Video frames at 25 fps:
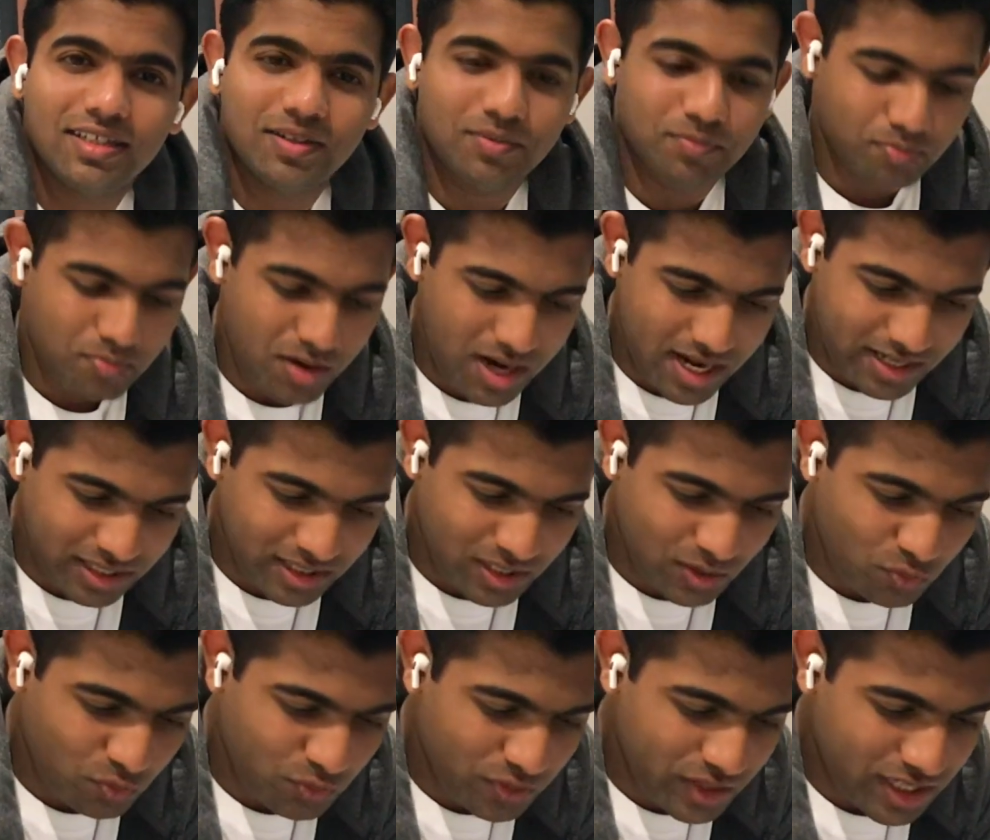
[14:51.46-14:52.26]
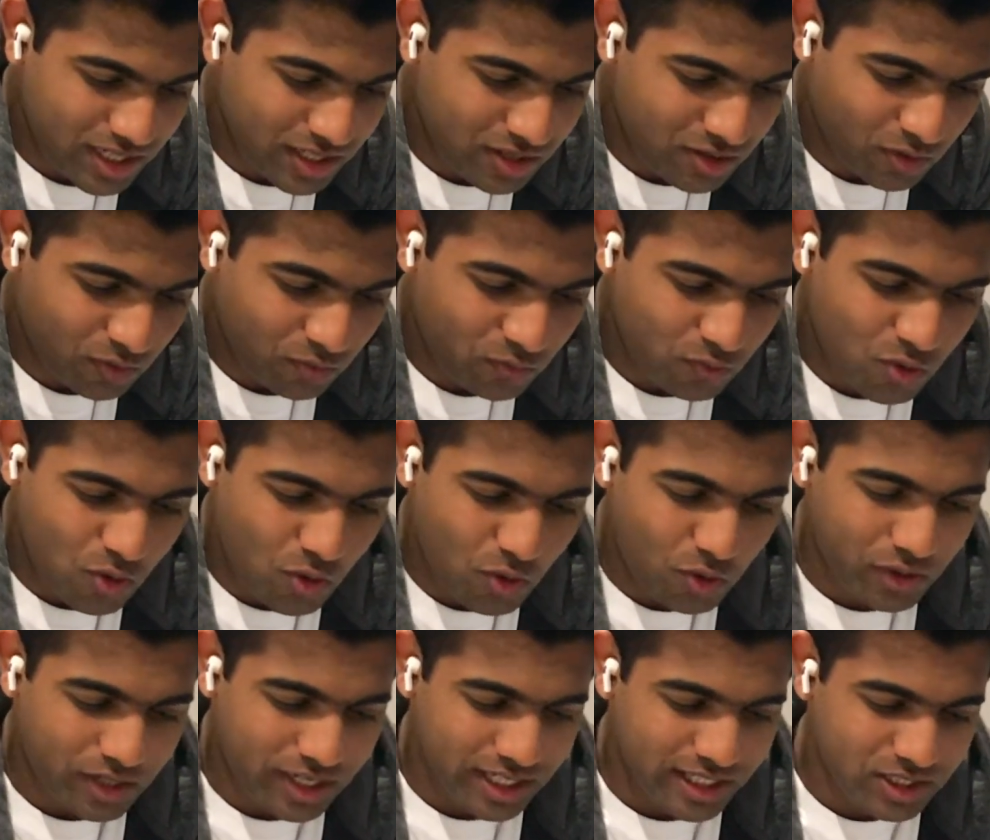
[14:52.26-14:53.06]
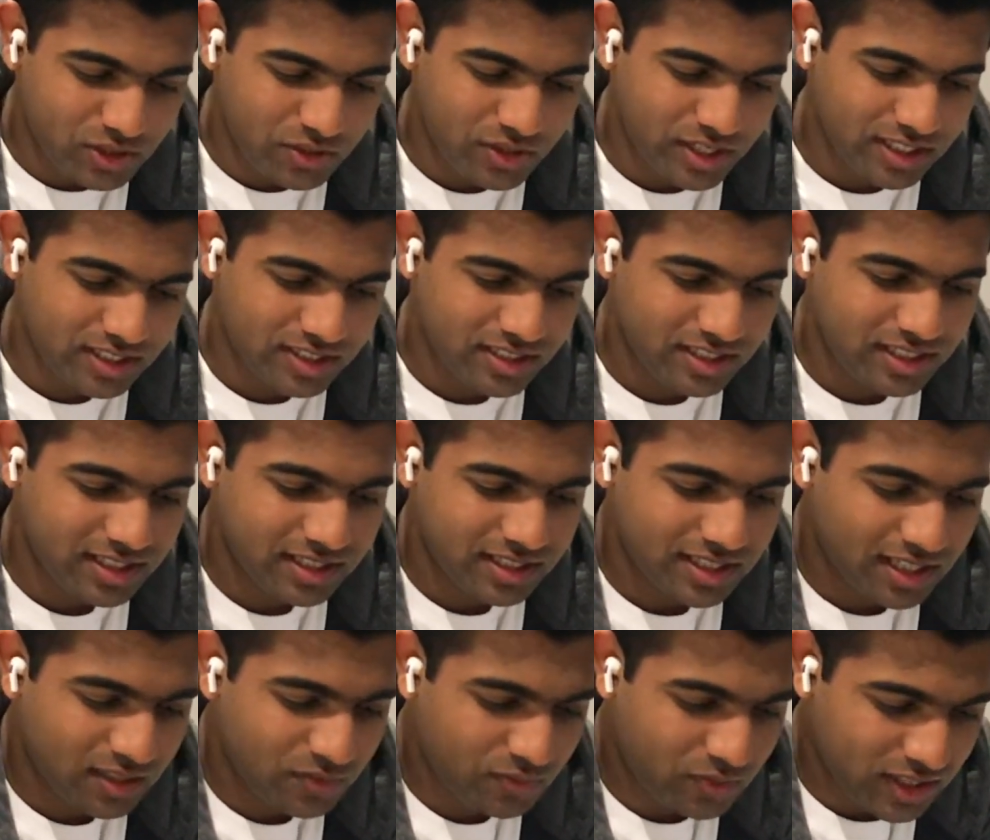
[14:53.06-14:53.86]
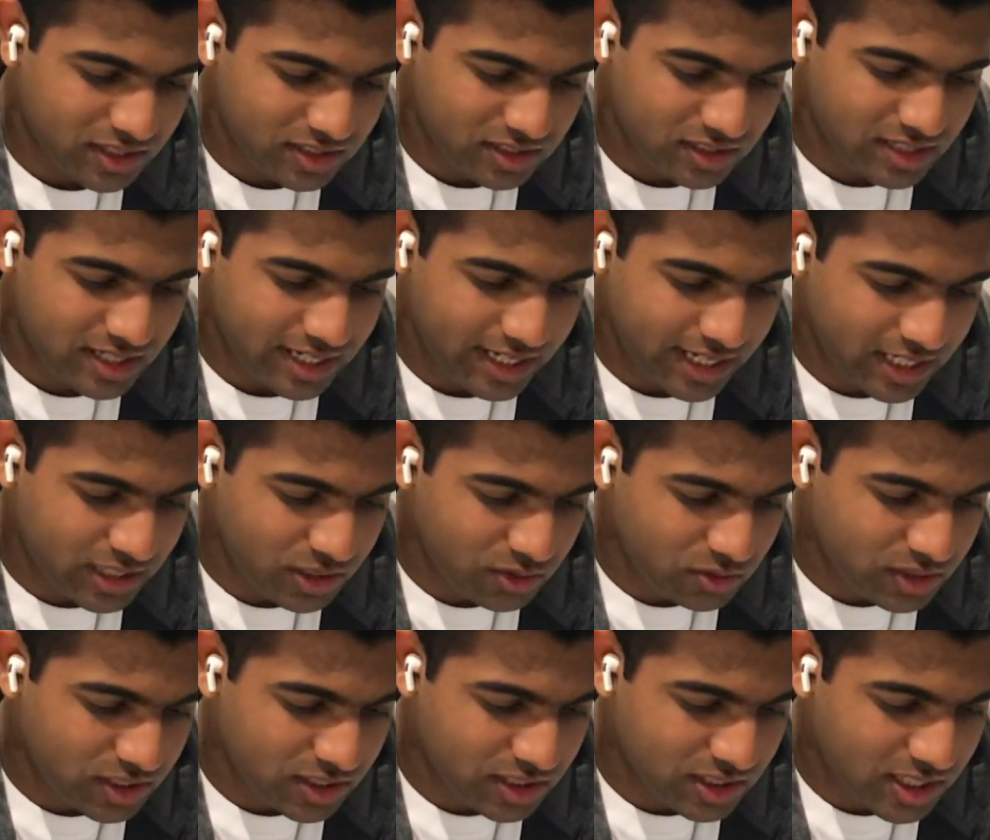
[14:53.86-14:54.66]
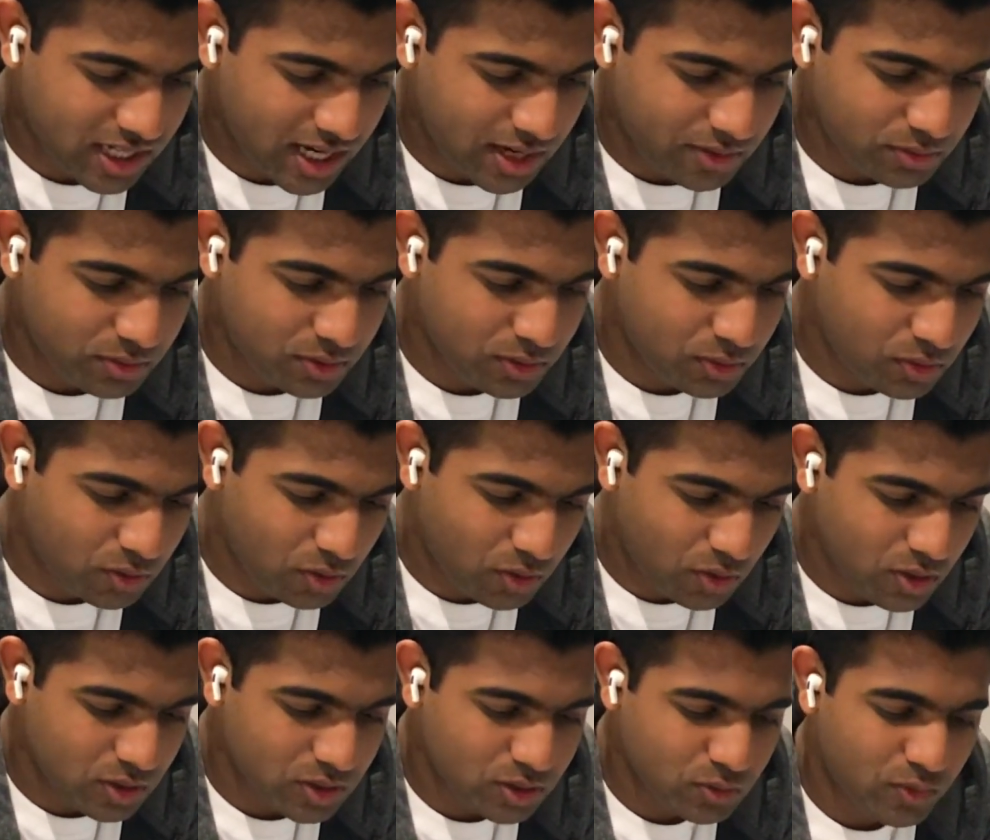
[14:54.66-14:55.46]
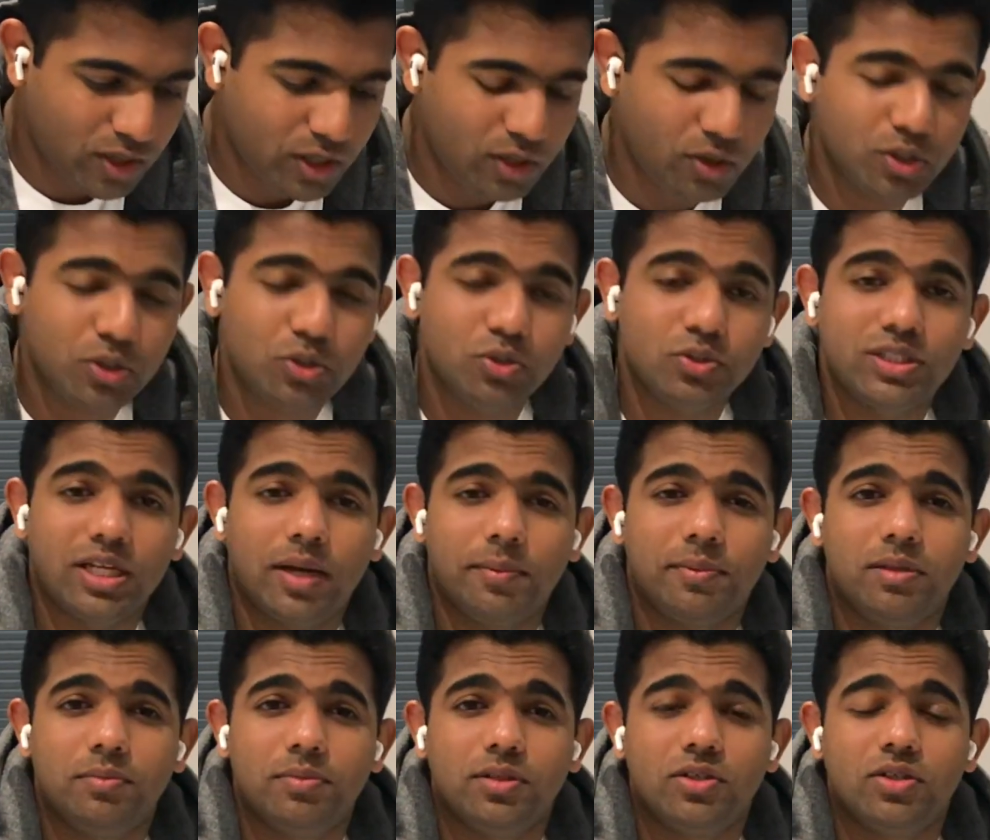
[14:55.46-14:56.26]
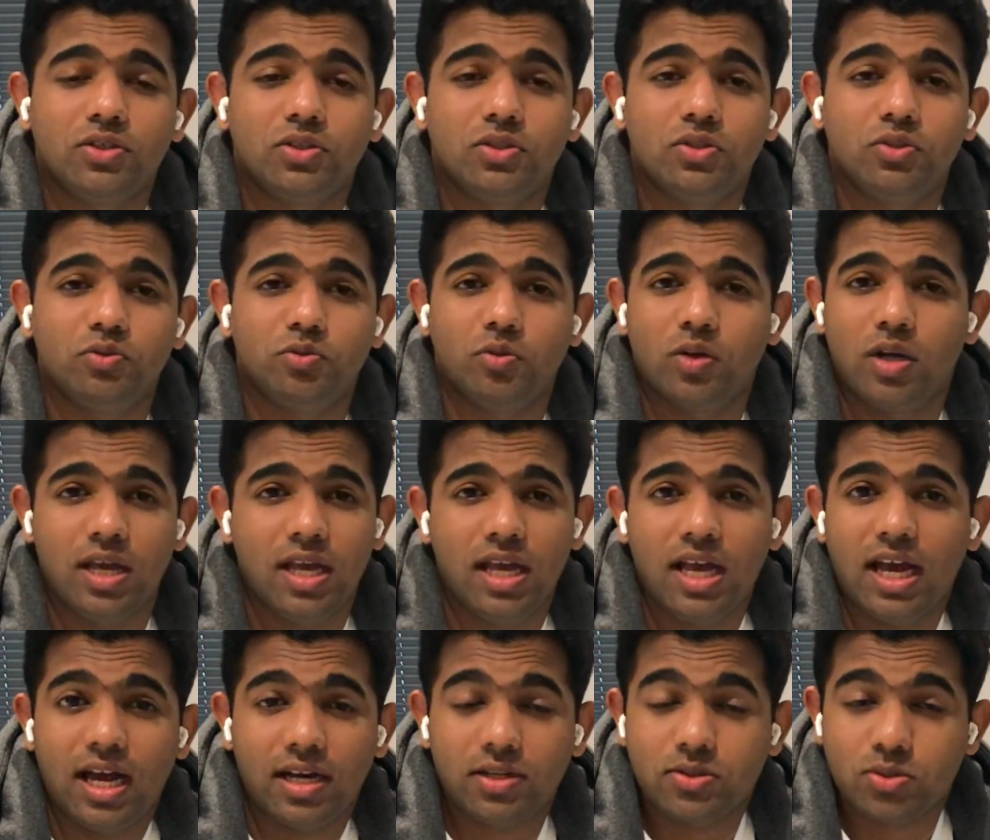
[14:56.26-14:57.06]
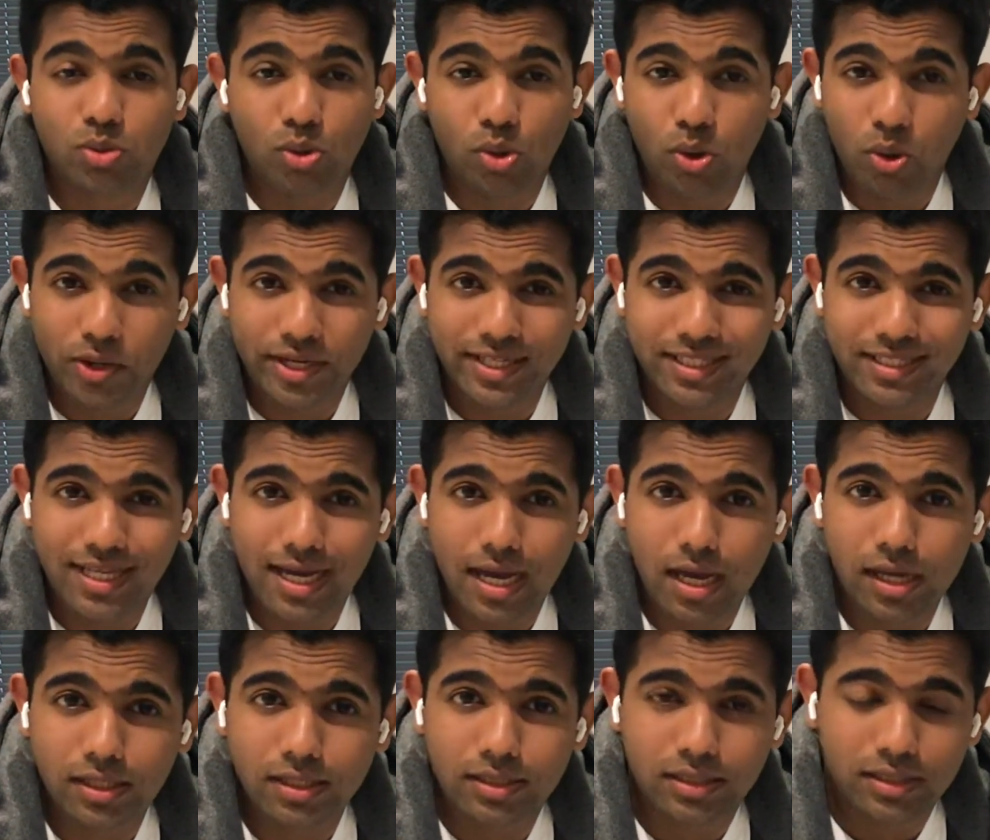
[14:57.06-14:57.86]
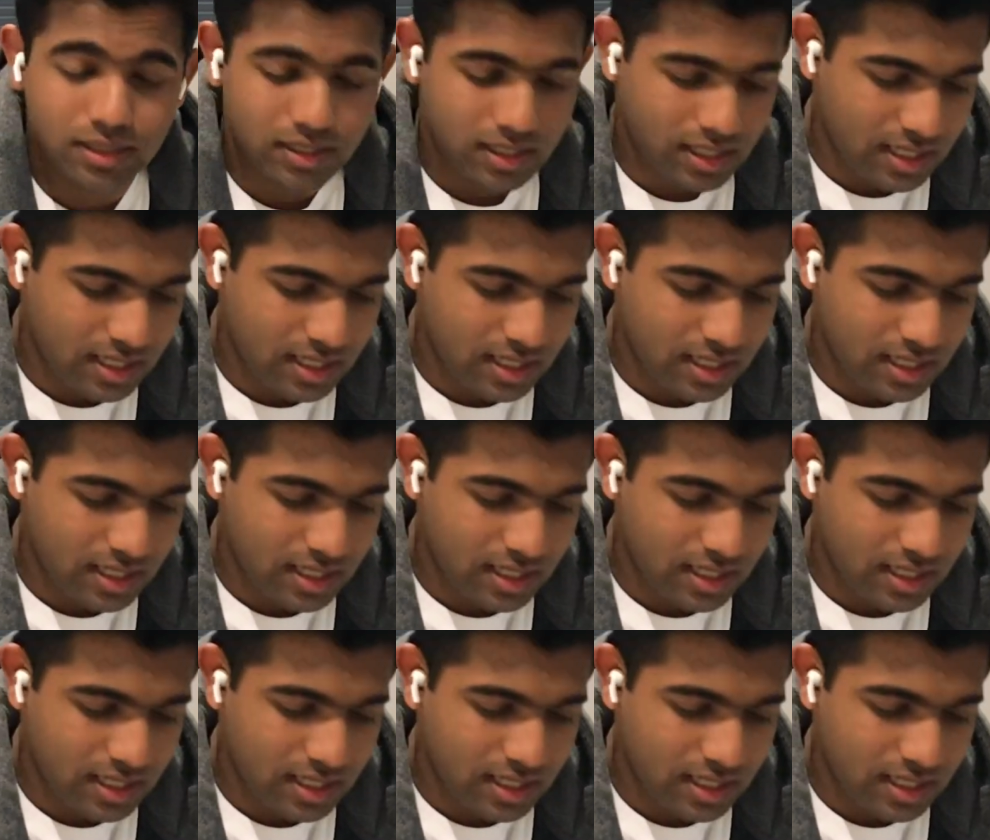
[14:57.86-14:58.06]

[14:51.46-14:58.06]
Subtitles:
By the week or 4 days, you can see that first day you just have to cross one or two chapters because you are so in that.